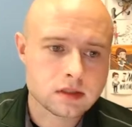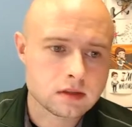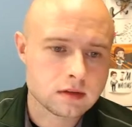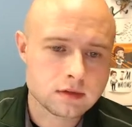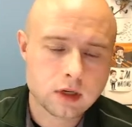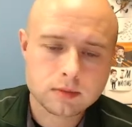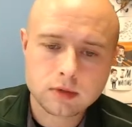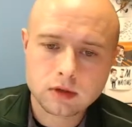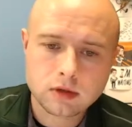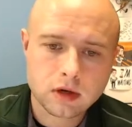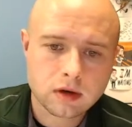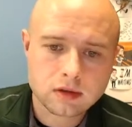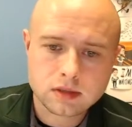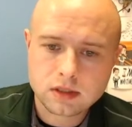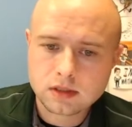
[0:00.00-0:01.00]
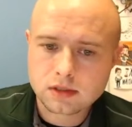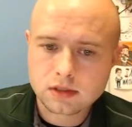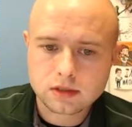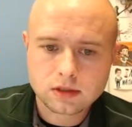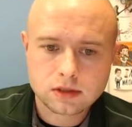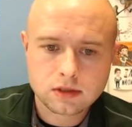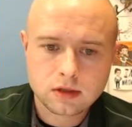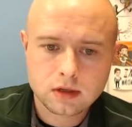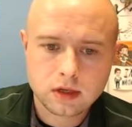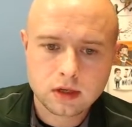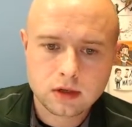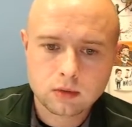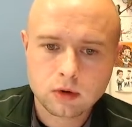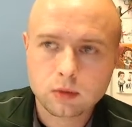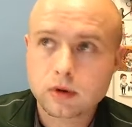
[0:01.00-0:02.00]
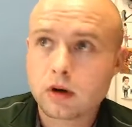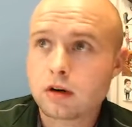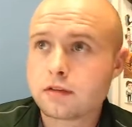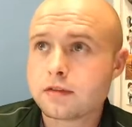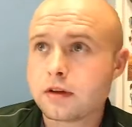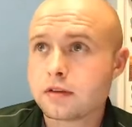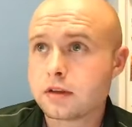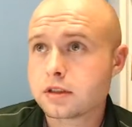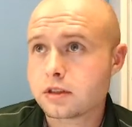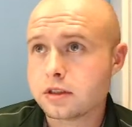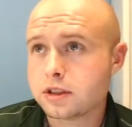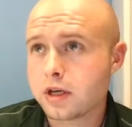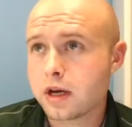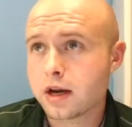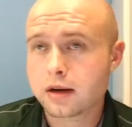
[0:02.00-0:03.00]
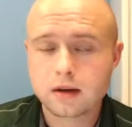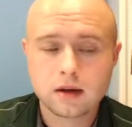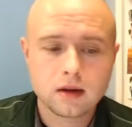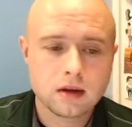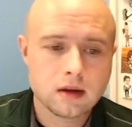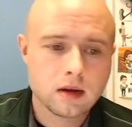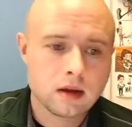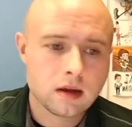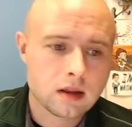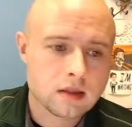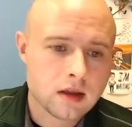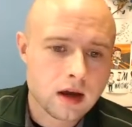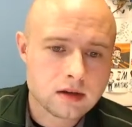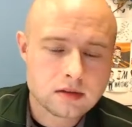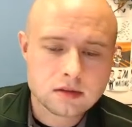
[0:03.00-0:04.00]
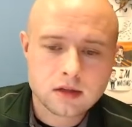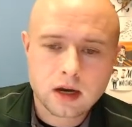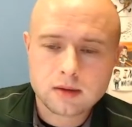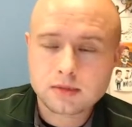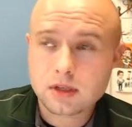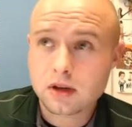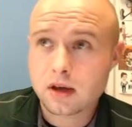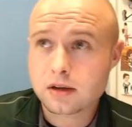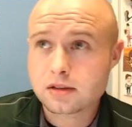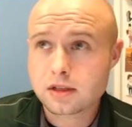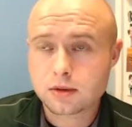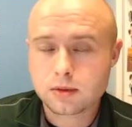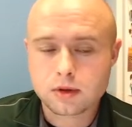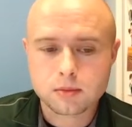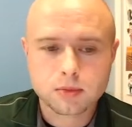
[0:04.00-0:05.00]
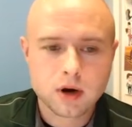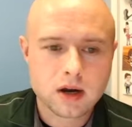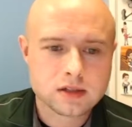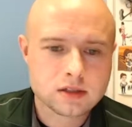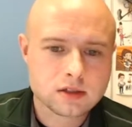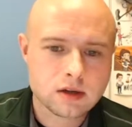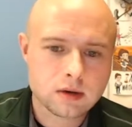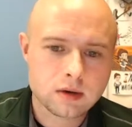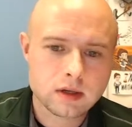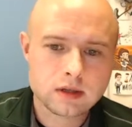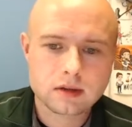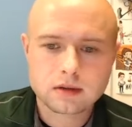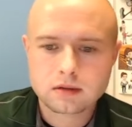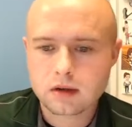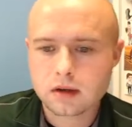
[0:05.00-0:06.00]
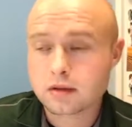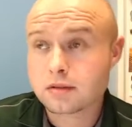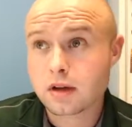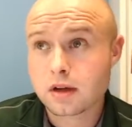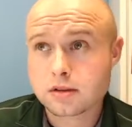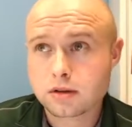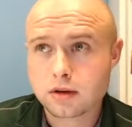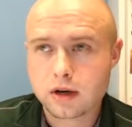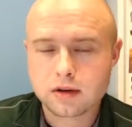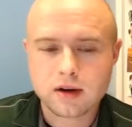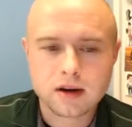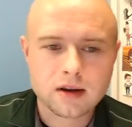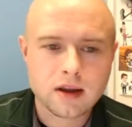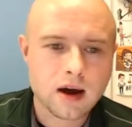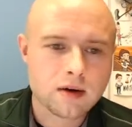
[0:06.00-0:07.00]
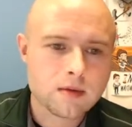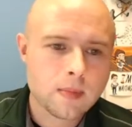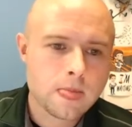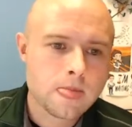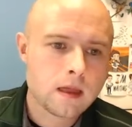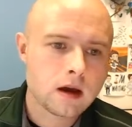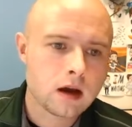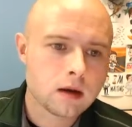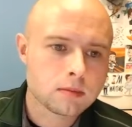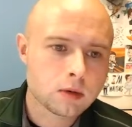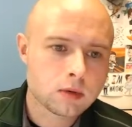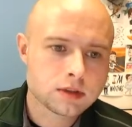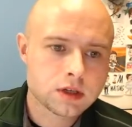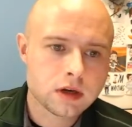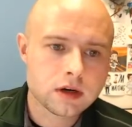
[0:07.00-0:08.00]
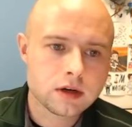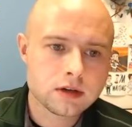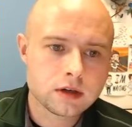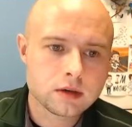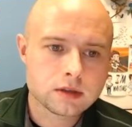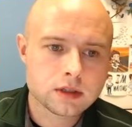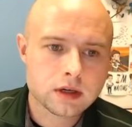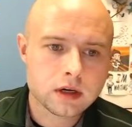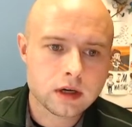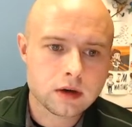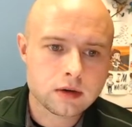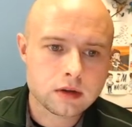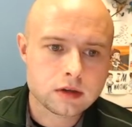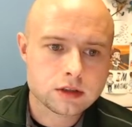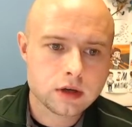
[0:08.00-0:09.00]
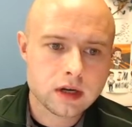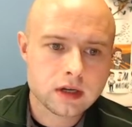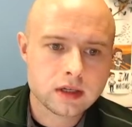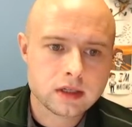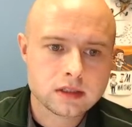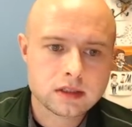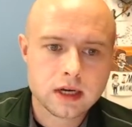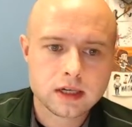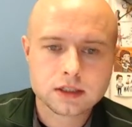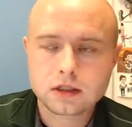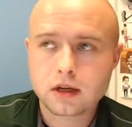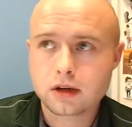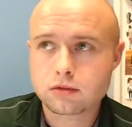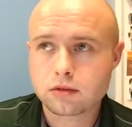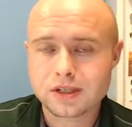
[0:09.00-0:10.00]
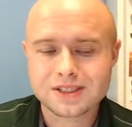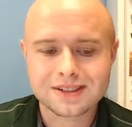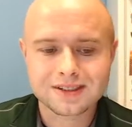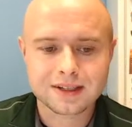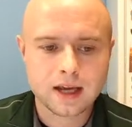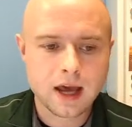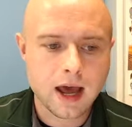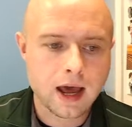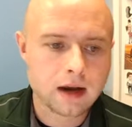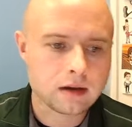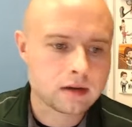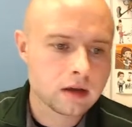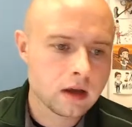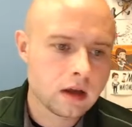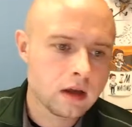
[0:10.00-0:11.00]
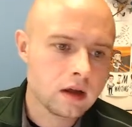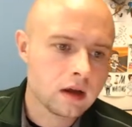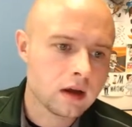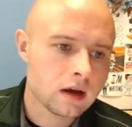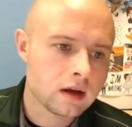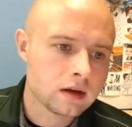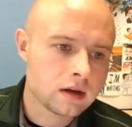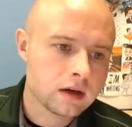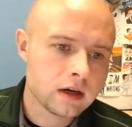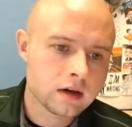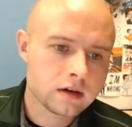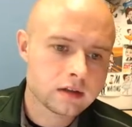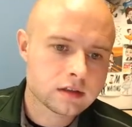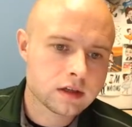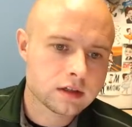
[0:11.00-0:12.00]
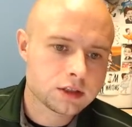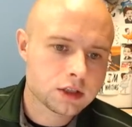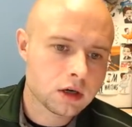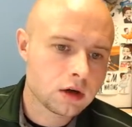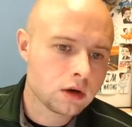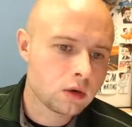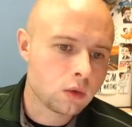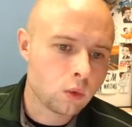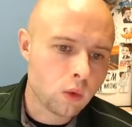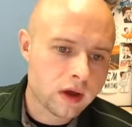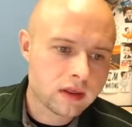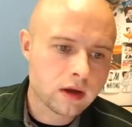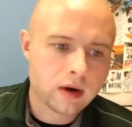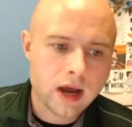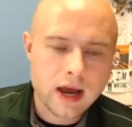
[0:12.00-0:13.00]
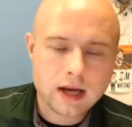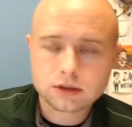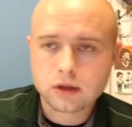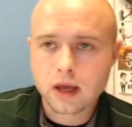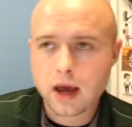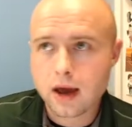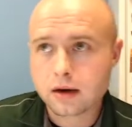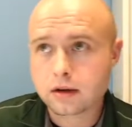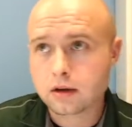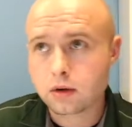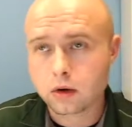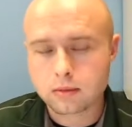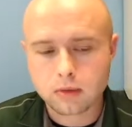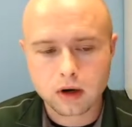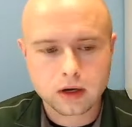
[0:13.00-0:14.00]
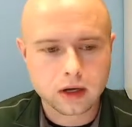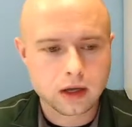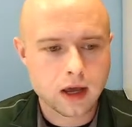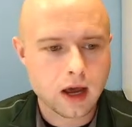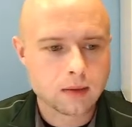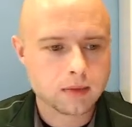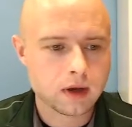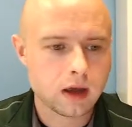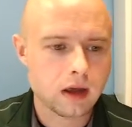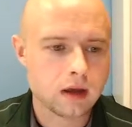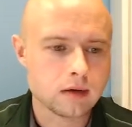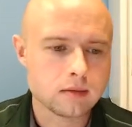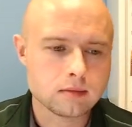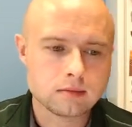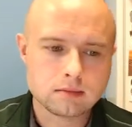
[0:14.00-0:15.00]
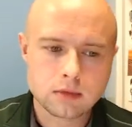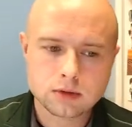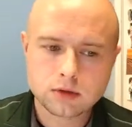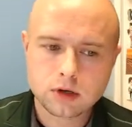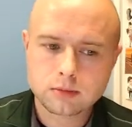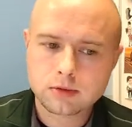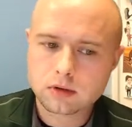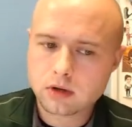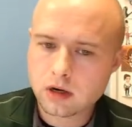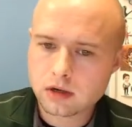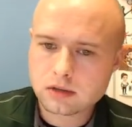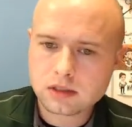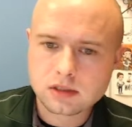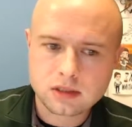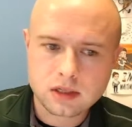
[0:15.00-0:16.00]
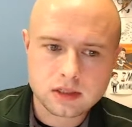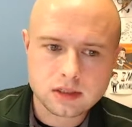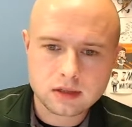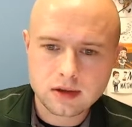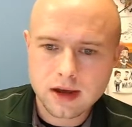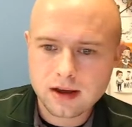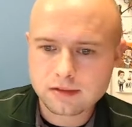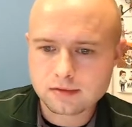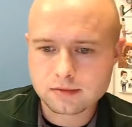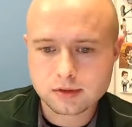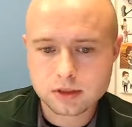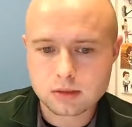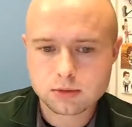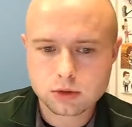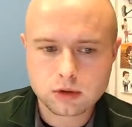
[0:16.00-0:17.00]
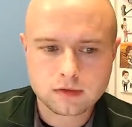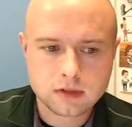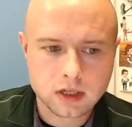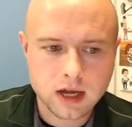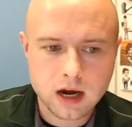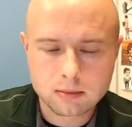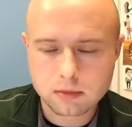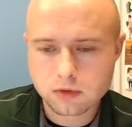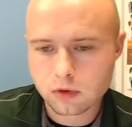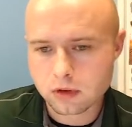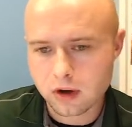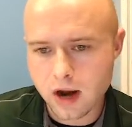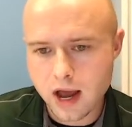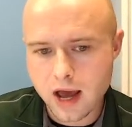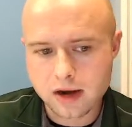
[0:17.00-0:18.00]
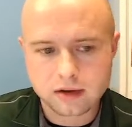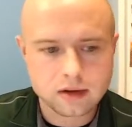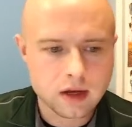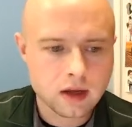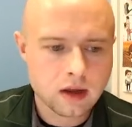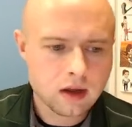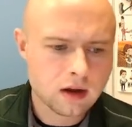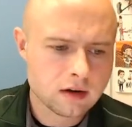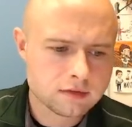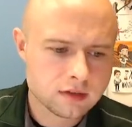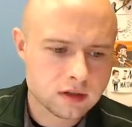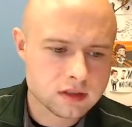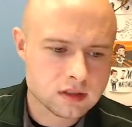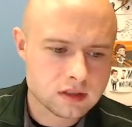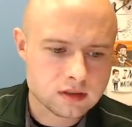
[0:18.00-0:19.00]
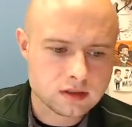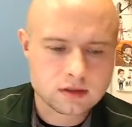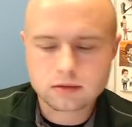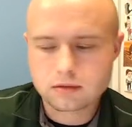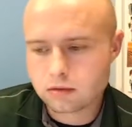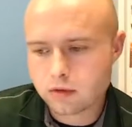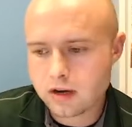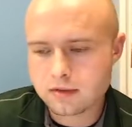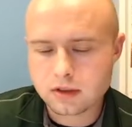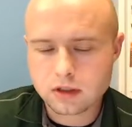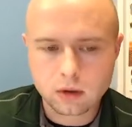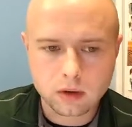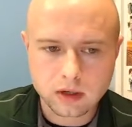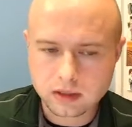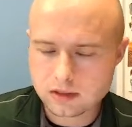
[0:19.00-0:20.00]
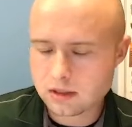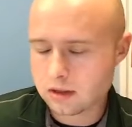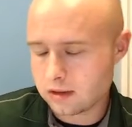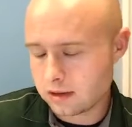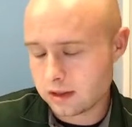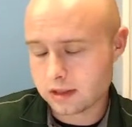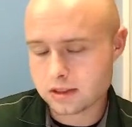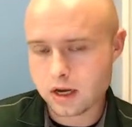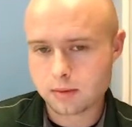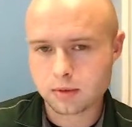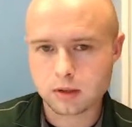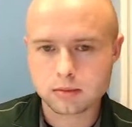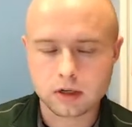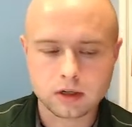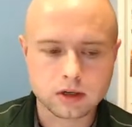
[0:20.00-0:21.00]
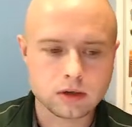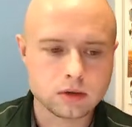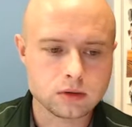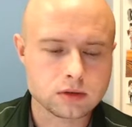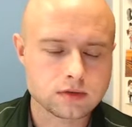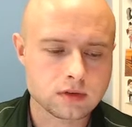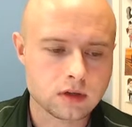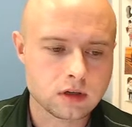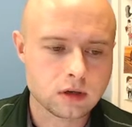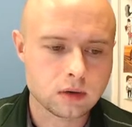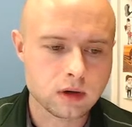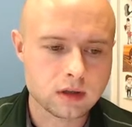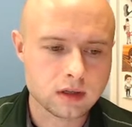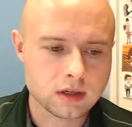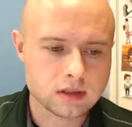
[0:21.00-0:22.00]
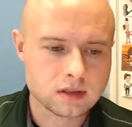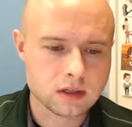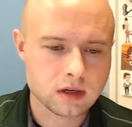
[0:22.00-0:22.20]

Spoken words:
of cryptocurrencies. It's what we all feverishly check 1,000 times a day to see where the price is going. Not so great right now. But what you're going to do is you're going to go to the trending section and recently added. Now here it's going to show when they were actually added to CoinMarketCap, and most cryptocurrencies need to have some sort of clout before they're added. For instance, Raven coin is an example I'm going to use for a coin that